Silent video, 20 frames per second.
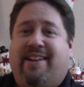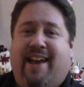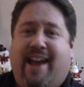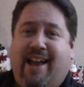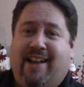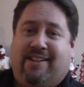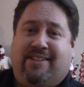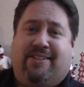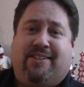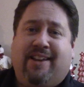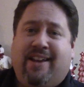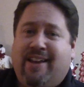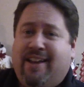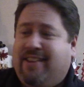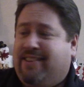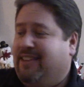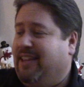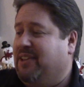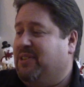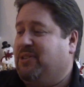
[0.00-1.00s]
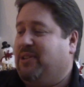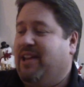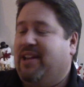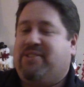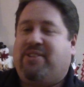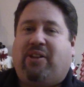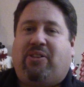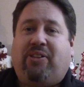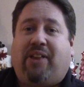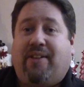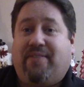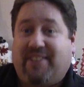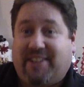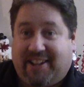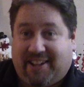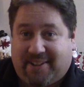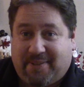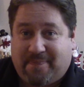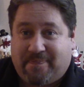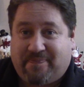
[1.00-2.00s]
to end. These kids are loving
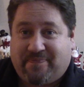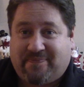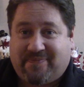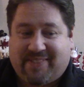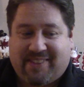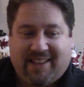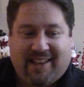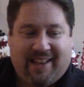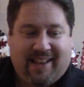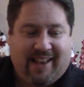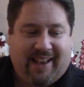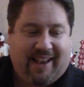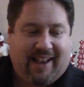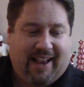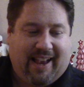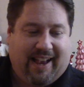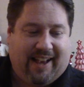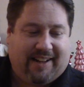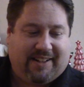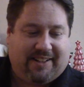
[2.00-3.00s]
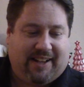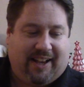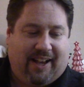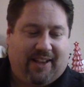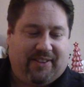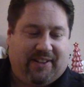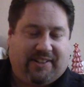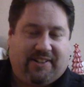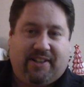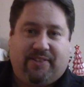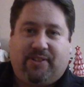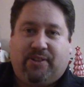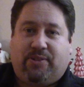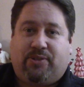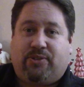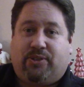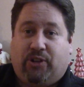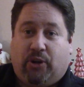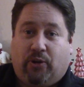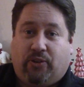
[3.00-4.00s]
it. And they did
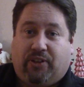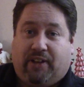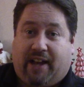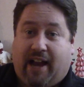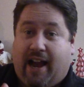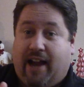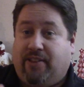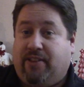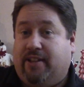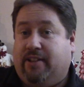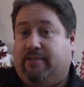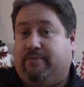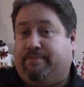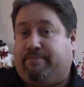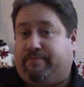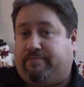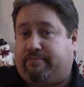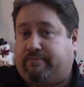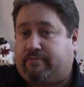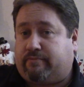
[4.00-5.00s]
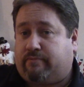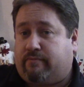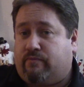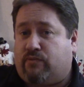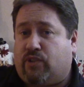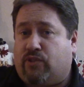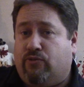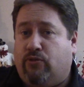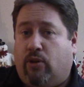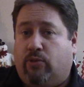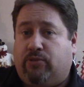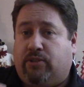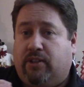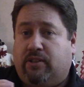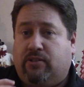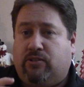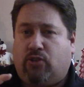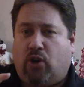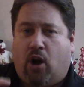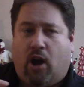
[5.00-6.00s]
this, the guy that wrote
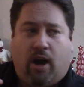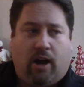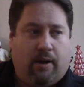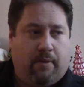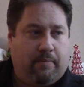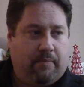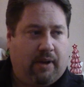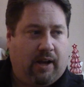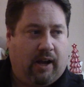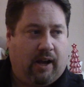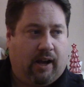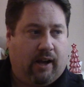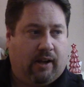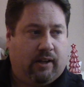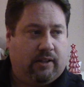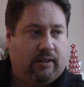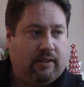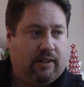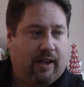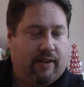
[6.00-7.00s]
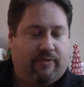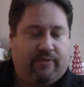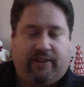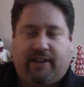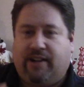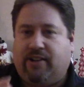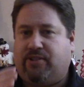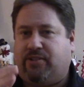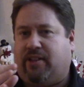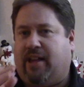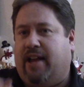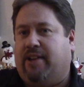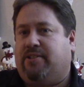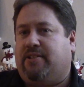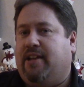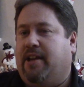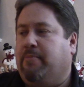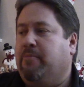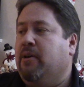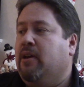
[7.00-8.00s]
I forget his last
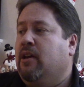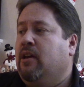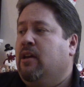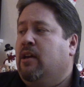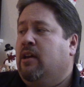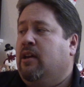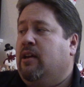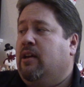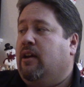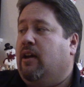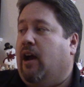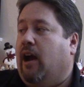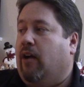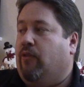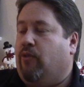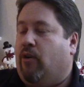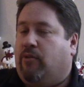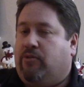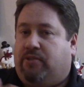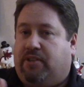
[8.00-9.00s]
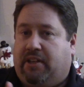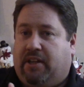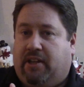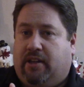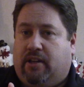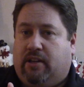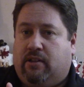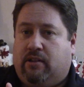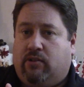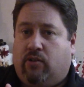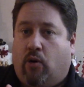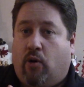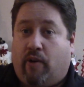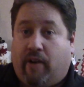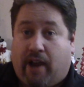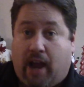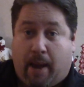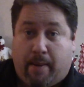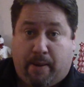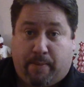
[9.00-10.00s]
name, wrote the
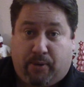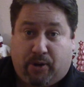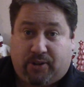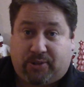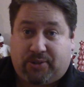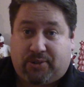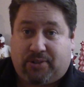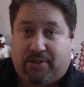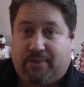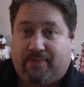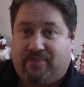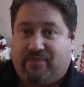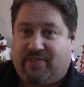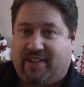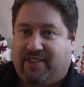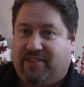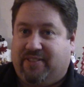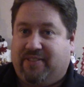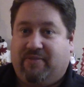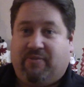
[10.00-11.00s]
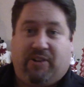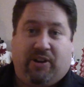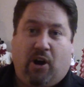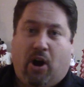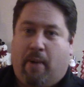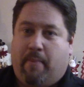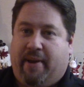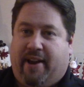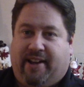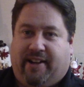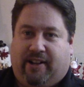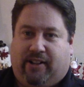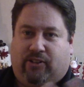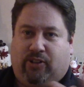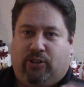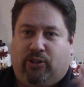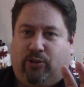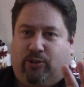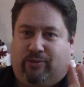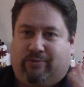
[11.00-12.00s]
origami books, and we all made a
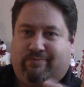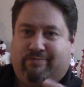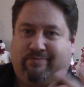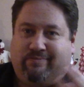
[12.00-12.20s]
little